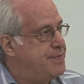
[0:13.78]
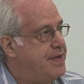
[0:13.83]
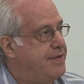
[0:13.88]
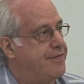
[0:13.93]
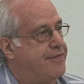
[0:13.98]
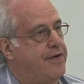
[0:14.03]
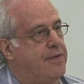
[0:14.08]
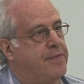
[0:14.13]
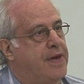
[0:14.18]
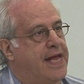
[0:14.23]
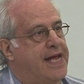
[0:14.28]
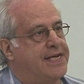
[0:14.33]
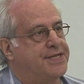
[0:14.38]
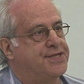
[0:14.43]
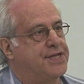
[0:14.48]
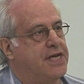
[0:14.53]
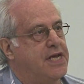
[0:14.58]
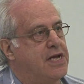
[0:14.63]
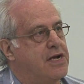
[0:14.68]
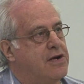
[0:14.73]
me, from
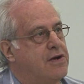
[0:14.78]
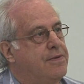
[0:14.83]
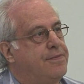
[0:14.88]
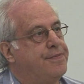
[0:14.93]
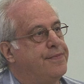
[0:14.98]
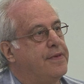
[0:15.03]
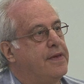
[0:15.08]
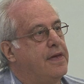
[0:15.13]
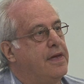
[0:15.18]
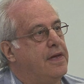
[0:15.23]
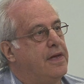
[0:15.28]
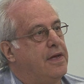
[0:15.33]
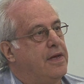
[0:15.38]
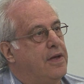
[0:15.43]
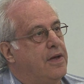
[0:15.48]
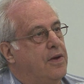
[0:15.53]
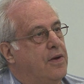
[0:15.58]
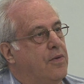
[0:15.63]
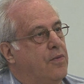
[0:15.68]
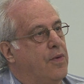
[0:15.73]
last year,
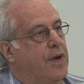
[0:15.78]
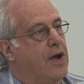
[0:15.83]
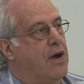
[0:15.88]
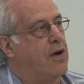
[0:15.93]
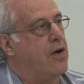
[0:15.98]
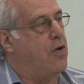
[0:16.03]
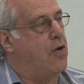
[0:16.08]
we are